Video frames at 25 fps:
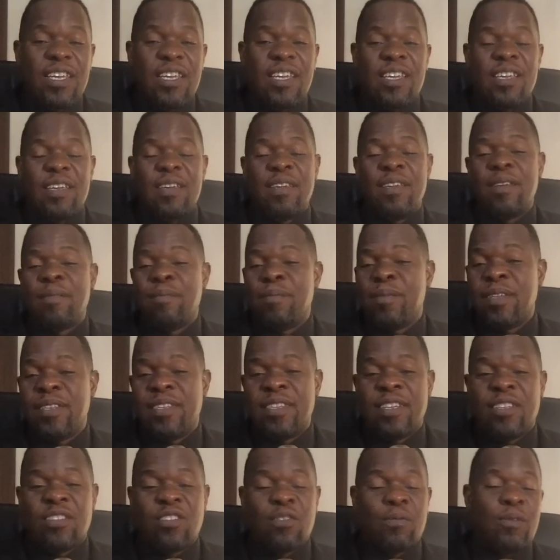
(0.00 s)

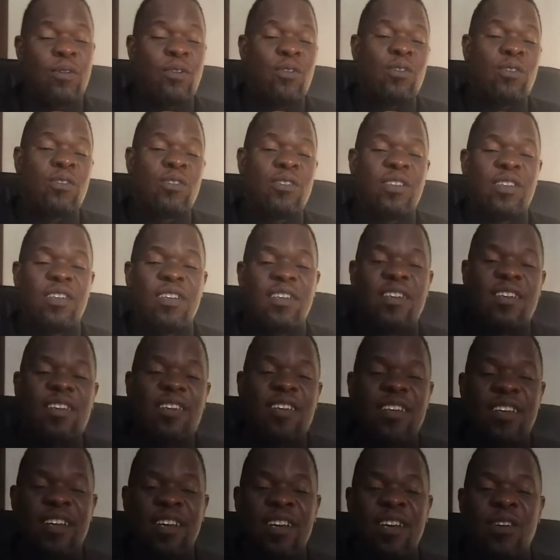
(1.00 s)
immediately because
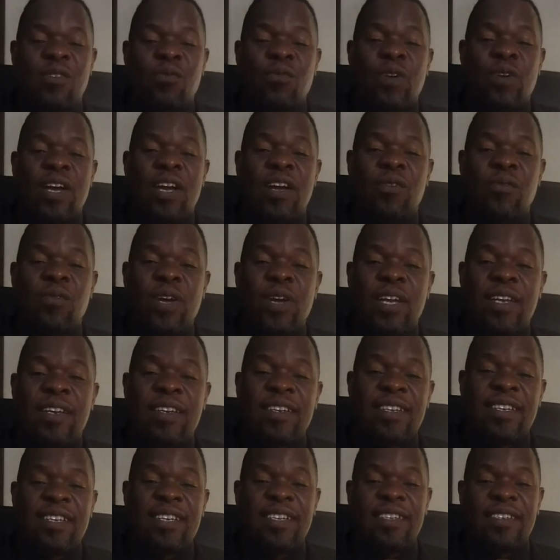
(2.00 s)
uh, we, are, we are
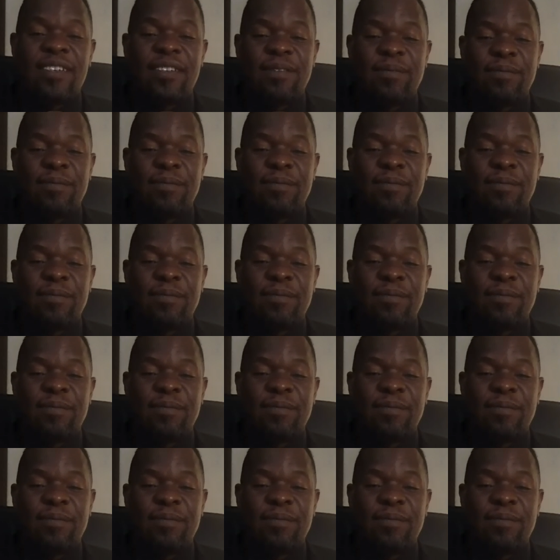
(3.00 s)
needed.